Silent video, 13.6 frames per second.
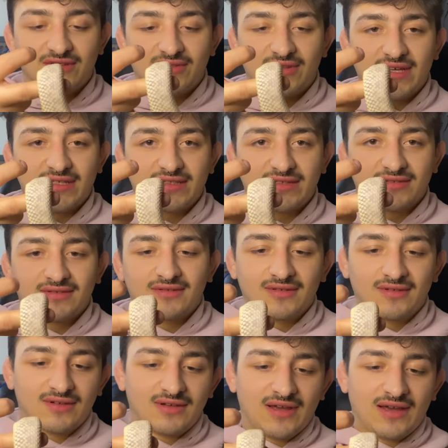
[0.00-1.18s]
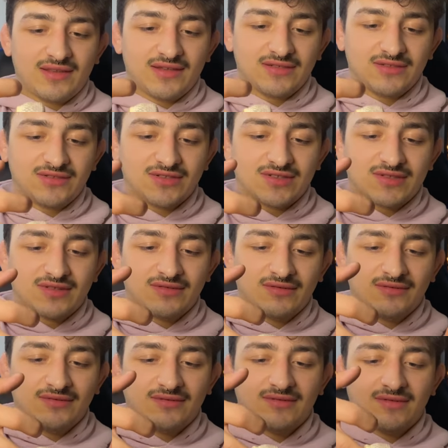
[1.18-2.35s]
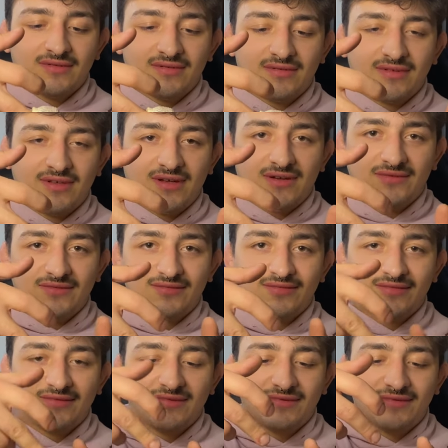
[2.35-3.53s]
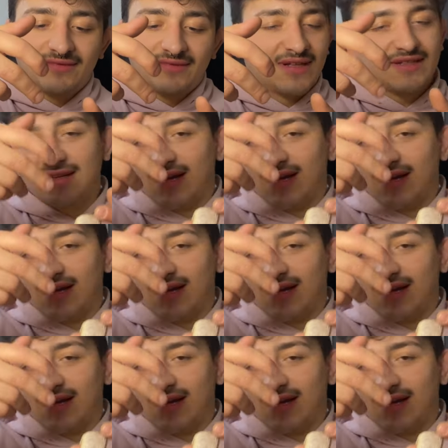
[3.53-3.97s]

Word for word: do this, and then just, you know, that's